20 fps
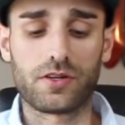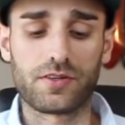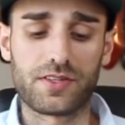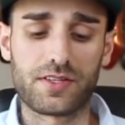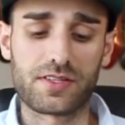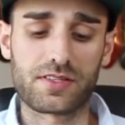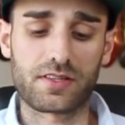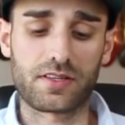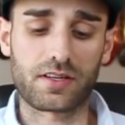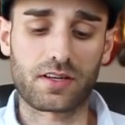or
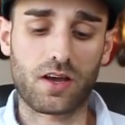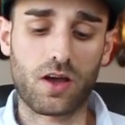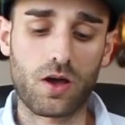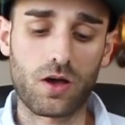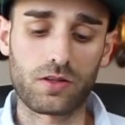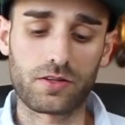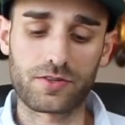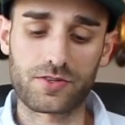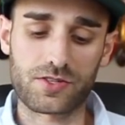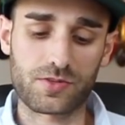these
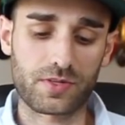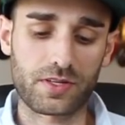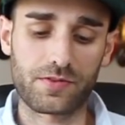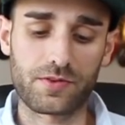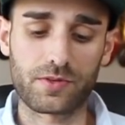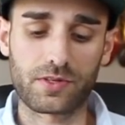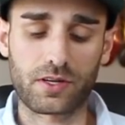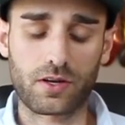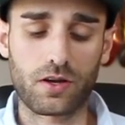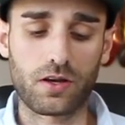collars, whatever
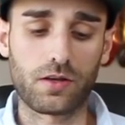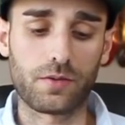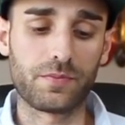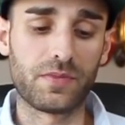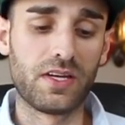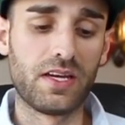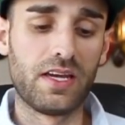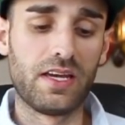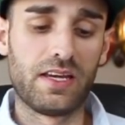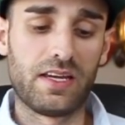you want to call
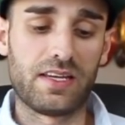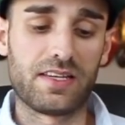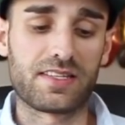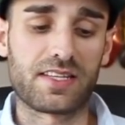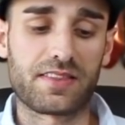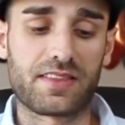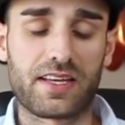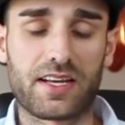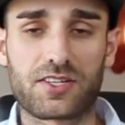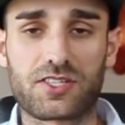them, is
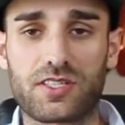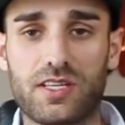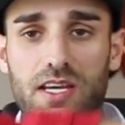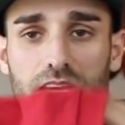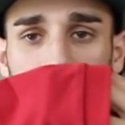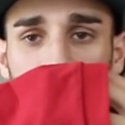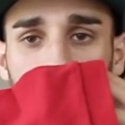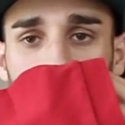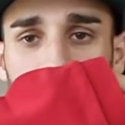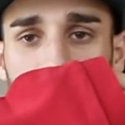that they actually
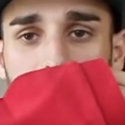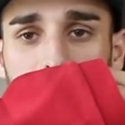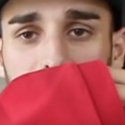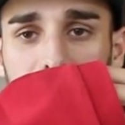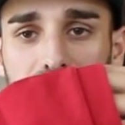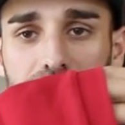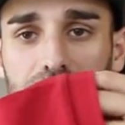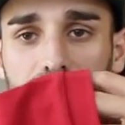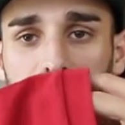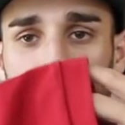have an
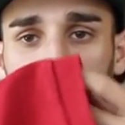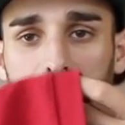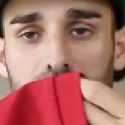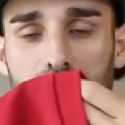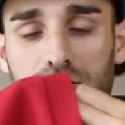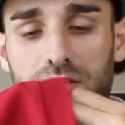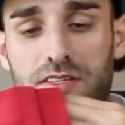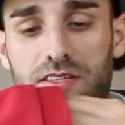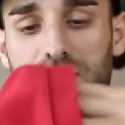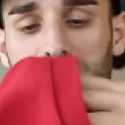elastic
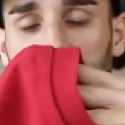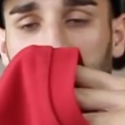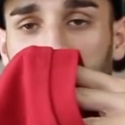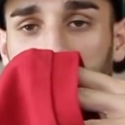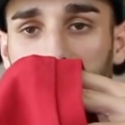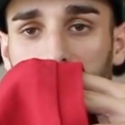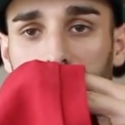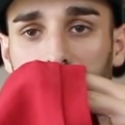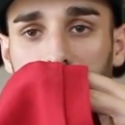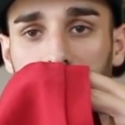
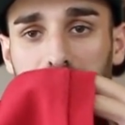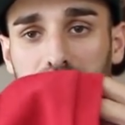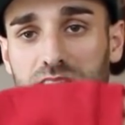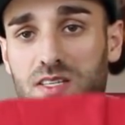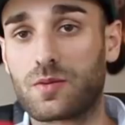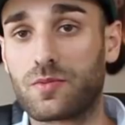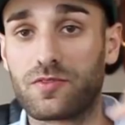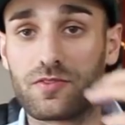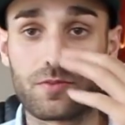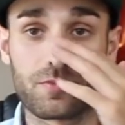sleeve.
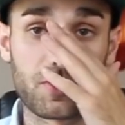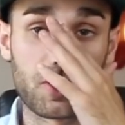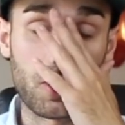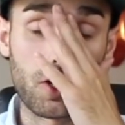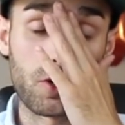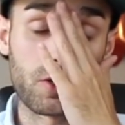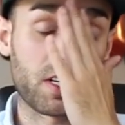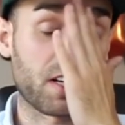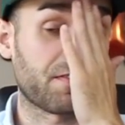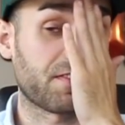Some of them
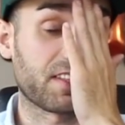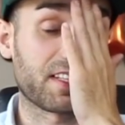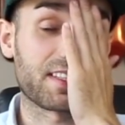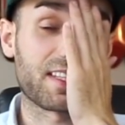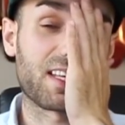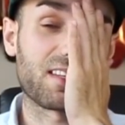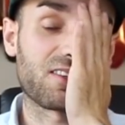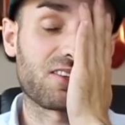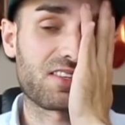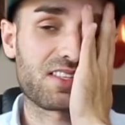don't. I feel like
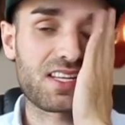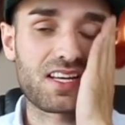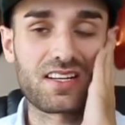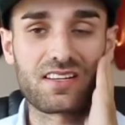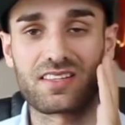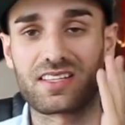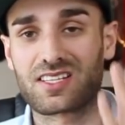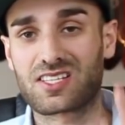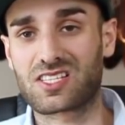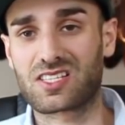that looks kind
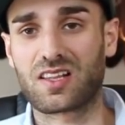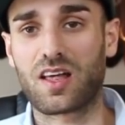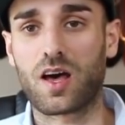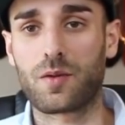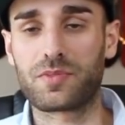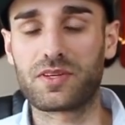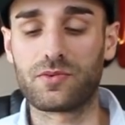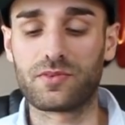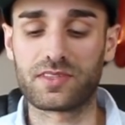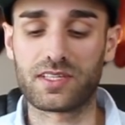of like
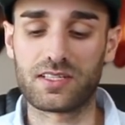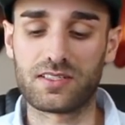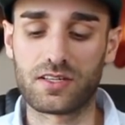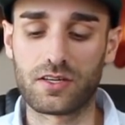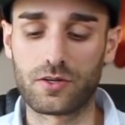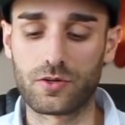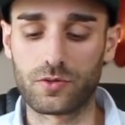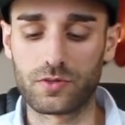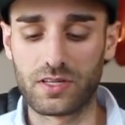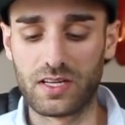sloppy when they
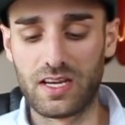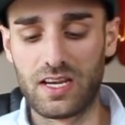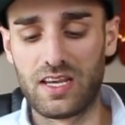don't.